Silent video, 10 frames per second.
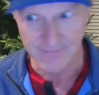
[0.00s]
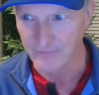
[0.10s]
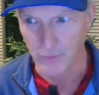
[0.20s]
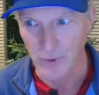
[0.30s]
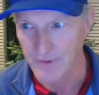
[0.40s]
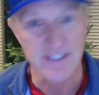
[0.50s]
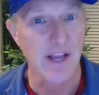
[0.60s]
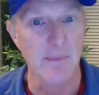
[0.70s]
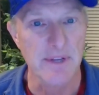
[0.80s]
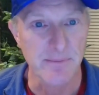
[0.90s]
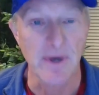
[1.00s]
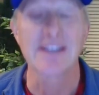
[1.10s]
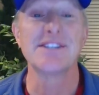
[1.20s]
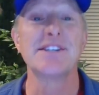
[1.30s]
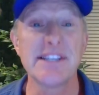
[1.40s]
for this coming
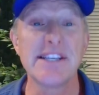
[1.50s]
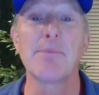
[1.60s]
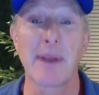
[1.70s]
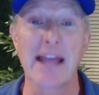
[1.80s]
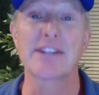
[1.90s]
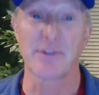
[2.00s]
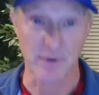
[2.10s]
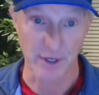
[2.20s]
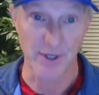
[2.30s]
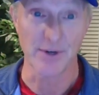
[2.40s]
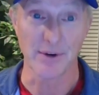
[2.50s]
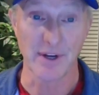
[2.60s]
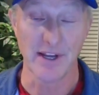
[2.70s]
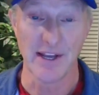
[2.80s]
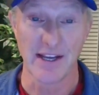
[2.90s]
spring, ZZ plants are for you.
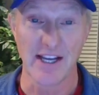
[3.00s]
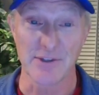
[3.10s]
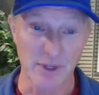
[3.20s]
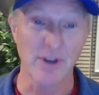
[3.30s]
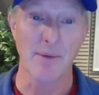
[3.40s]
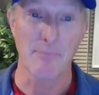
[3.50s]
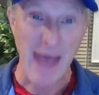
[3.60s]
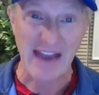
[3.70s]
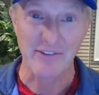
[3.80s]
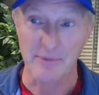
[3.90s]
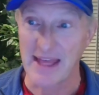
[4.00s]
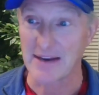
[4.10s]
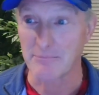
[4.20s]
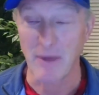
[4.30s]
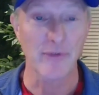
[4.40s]
Because when you get back from that
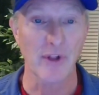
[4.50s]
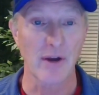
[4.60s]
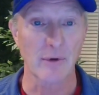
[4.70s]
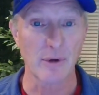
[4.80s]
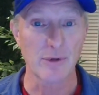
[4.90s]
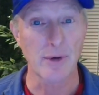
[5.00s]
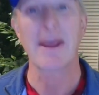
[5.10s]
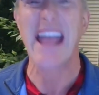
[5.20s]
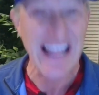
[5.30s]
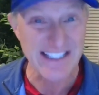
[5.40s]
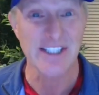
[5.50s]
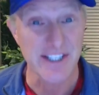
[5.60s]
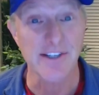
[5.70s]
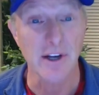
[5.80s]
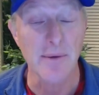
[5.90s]
month long road trip, it's, it's
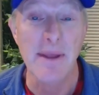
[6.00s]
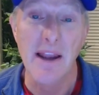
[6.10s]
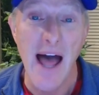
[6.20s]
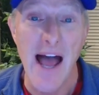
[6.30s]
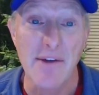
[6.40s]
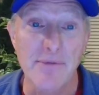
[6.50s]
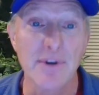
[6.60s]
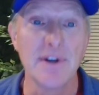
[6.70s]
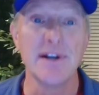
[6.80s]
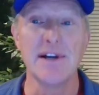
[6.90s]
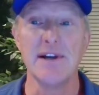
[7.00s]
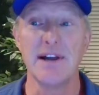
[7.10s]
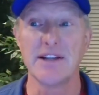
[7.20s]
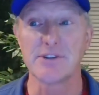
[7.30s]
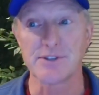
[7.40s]
still going to be alive.
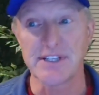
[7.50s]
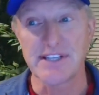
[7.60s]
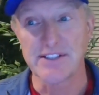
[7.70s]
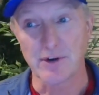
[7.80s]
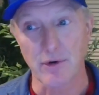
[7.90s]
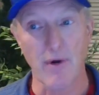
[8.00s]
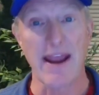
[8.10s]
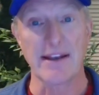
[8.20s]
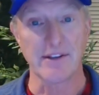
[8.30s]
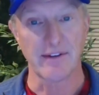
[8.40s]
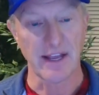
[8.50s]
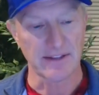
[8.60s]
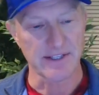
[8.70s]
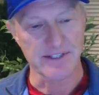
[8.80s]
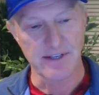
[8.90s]
And so ZZs are great. They got
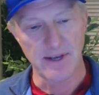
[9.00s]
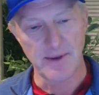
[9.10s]
this